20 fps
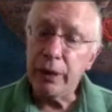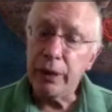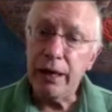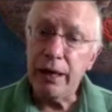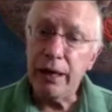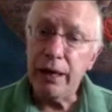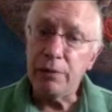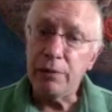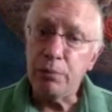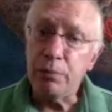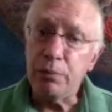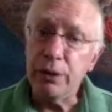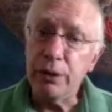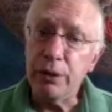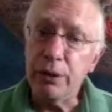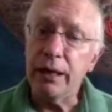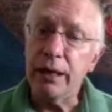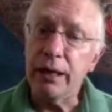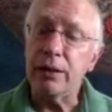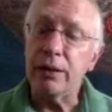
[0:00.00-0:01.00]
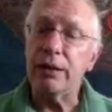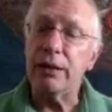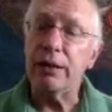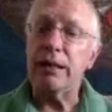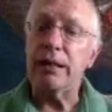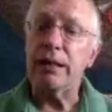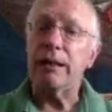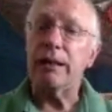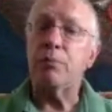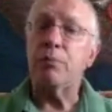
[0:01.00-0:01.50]
You can't
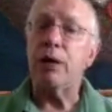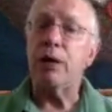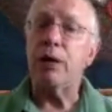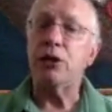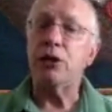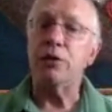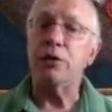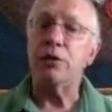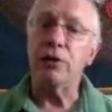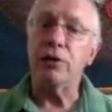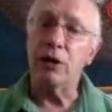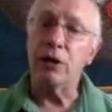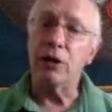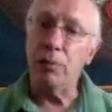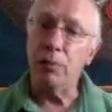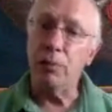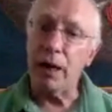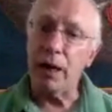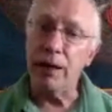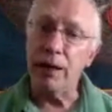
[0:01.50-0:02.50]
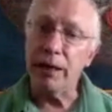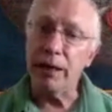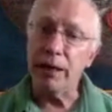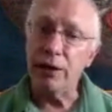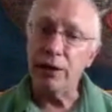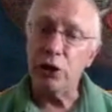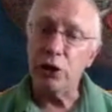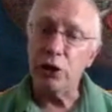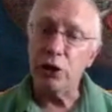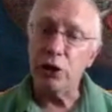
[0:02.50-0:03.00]
predict the price of the
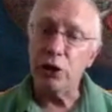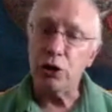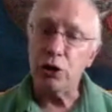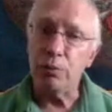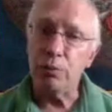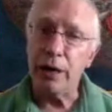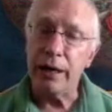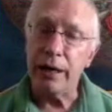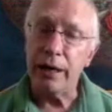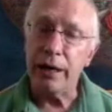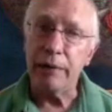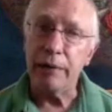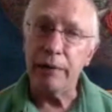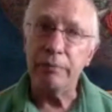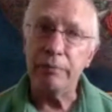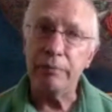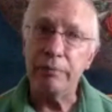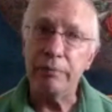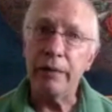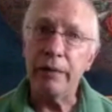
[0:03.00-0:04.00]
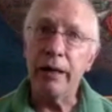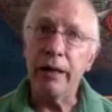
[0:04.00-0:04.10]
commodity that you're mining.